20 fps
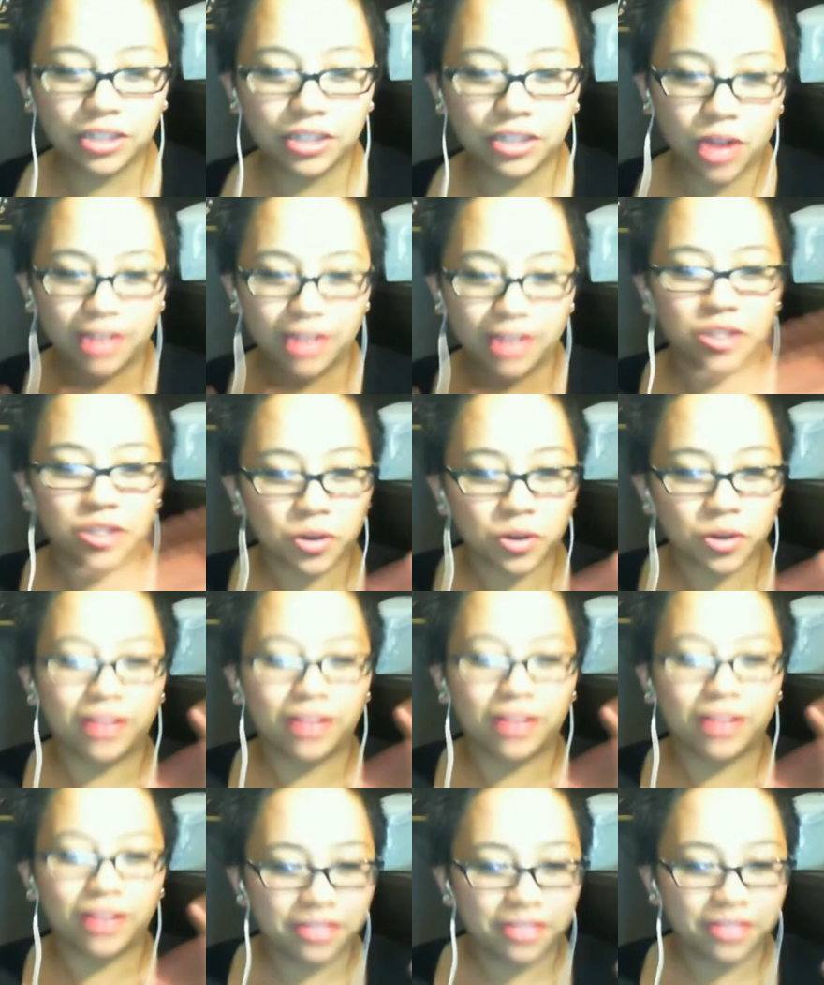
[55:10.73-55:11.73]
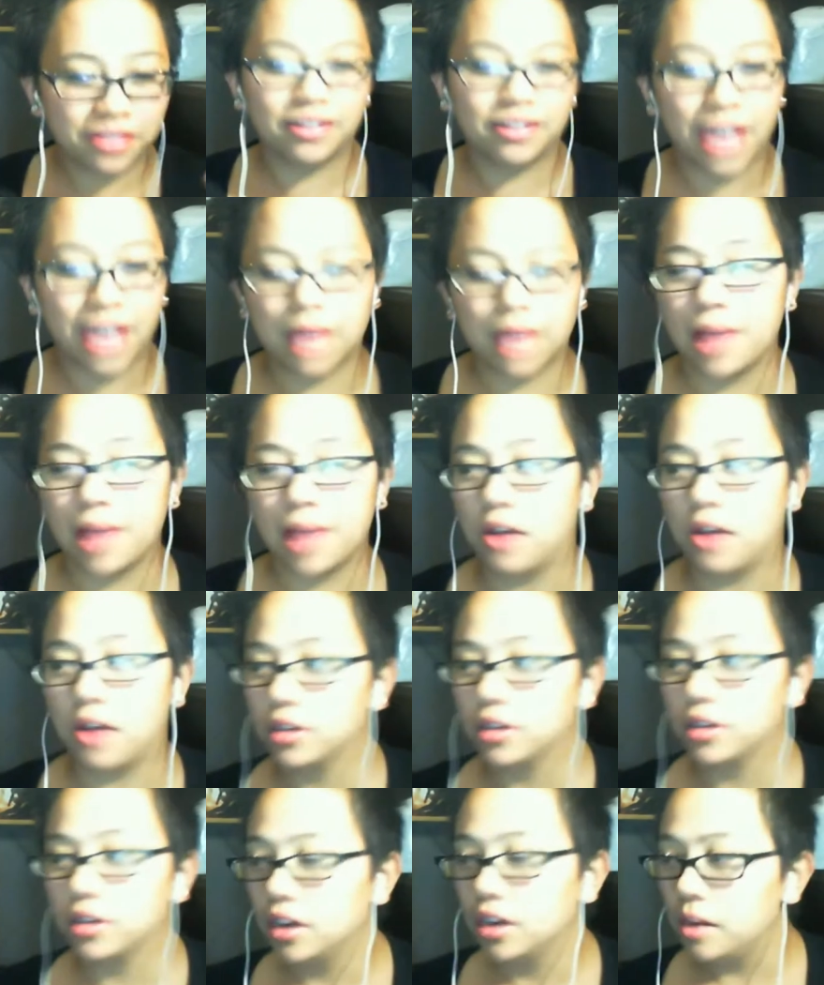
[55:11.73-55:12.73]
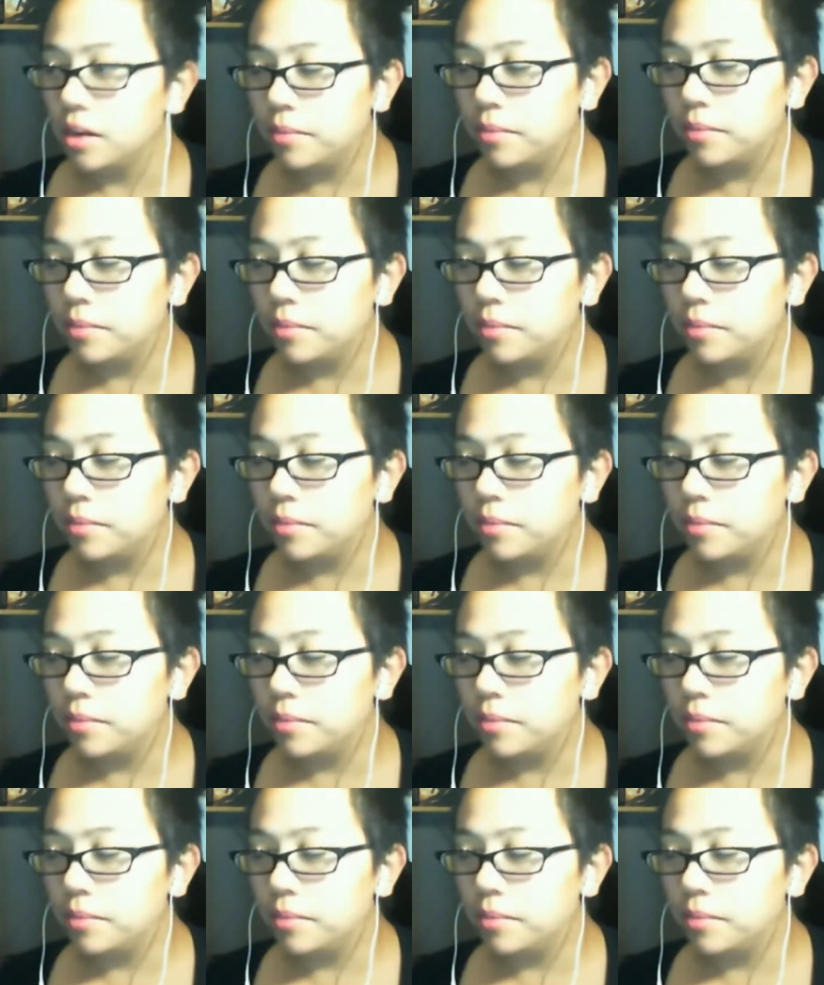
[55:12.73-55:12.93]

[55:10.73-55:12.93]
to lengthen the game out. But